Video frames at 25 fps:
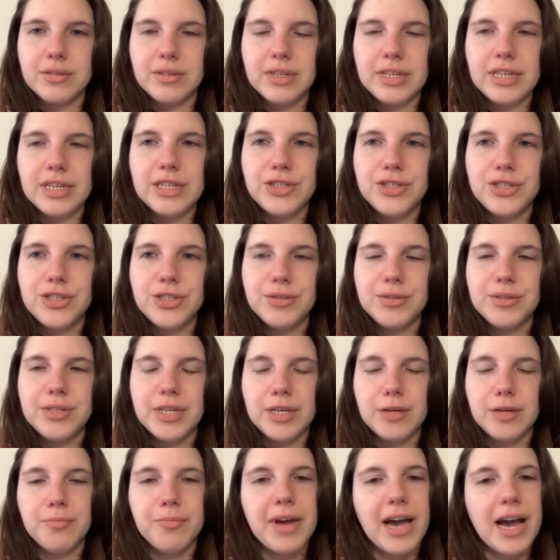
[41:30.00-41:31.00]
issues
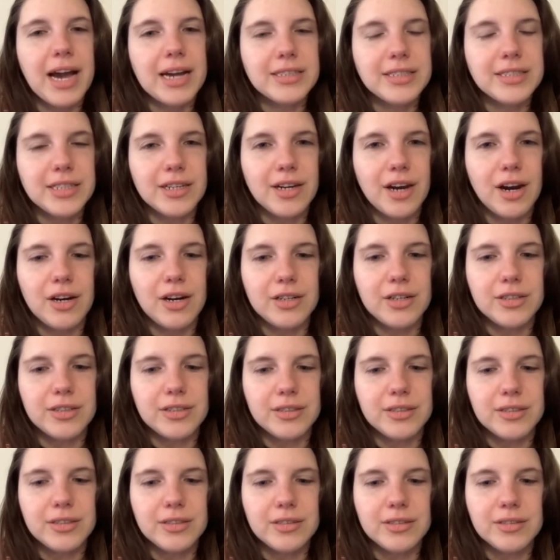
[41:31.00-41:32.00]
impacting
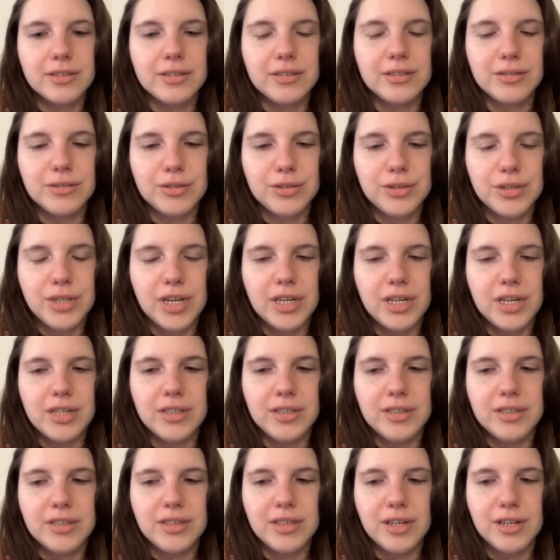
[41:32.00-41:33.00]
our
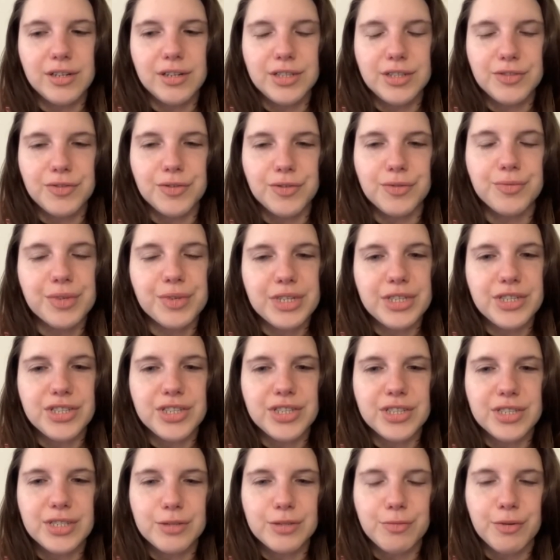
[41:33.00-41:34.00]
uh, our different
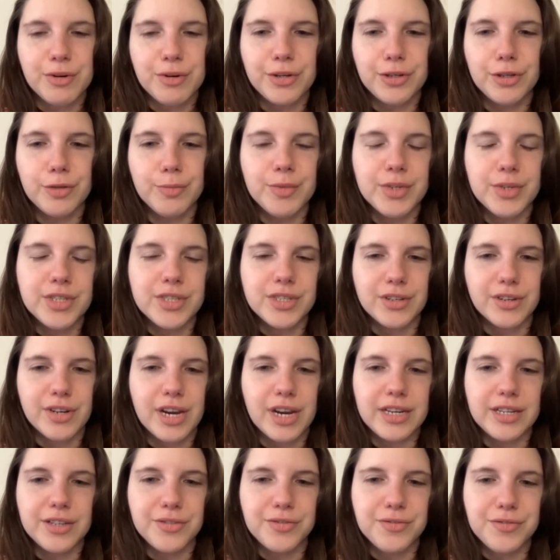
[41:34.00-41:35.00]
regions where humanists are
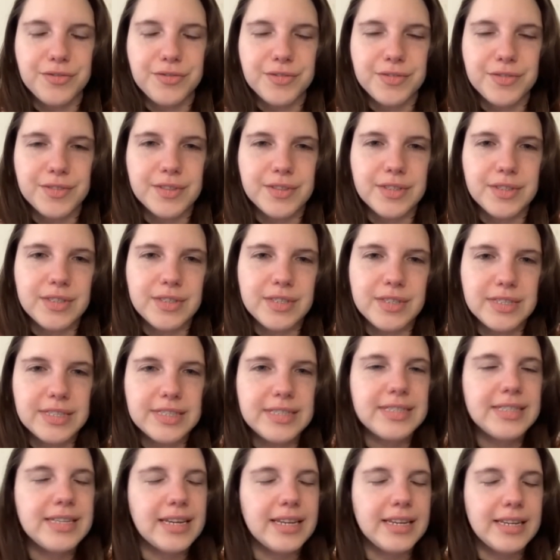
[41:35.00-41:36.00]
kind of
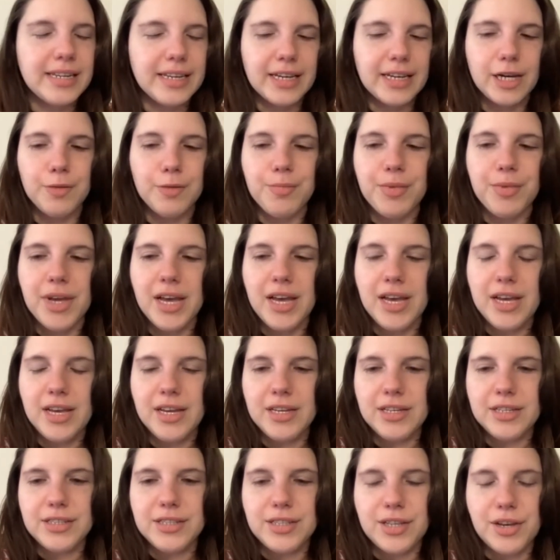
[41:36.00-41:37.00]
standing up.
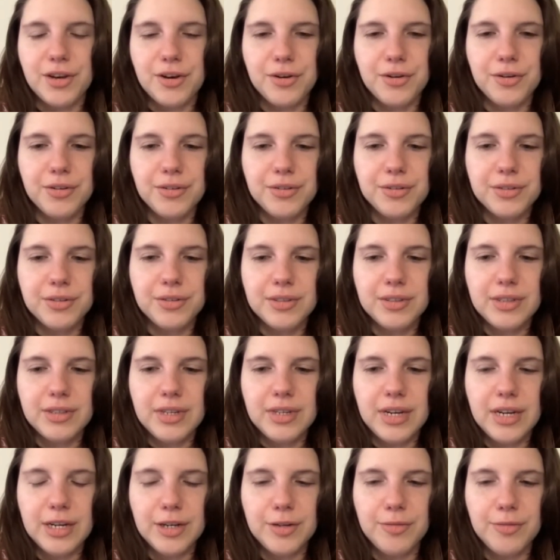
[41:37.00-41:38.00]
So
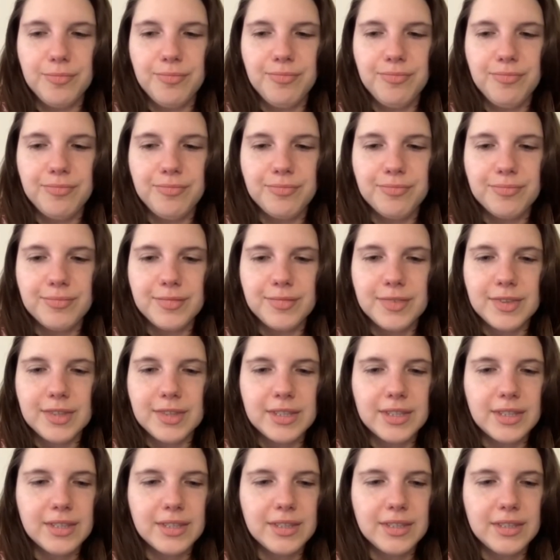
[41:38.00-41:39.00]
um,
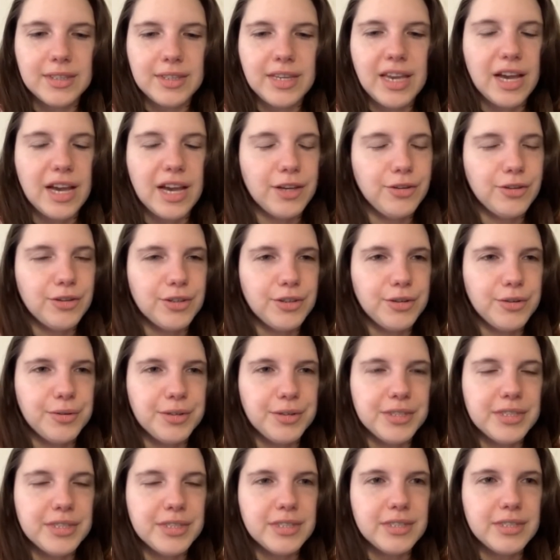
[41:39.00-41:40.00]
yeah, you can
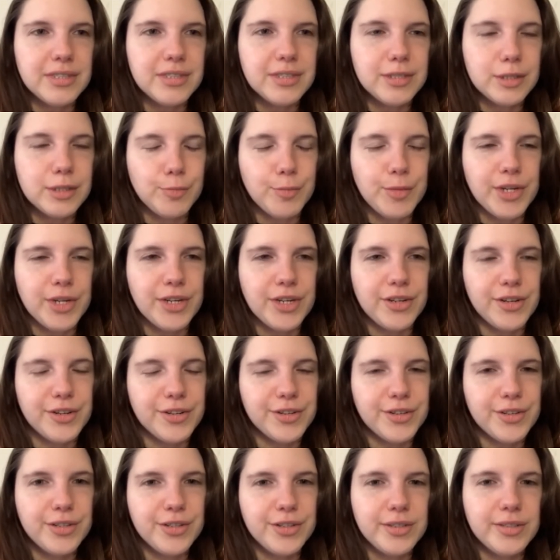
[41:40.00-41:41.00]
always submit an
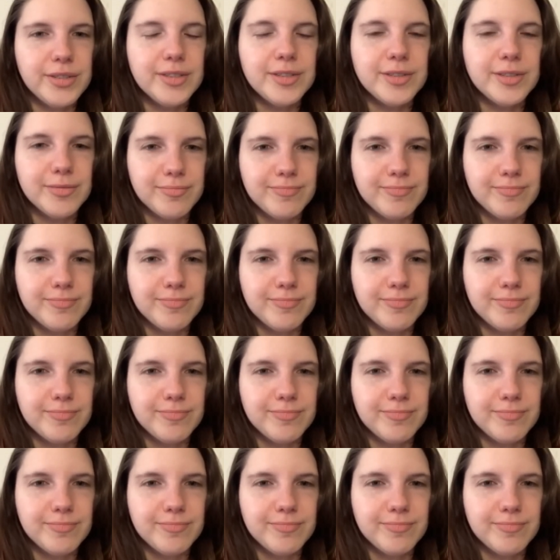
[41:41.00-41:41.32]
article.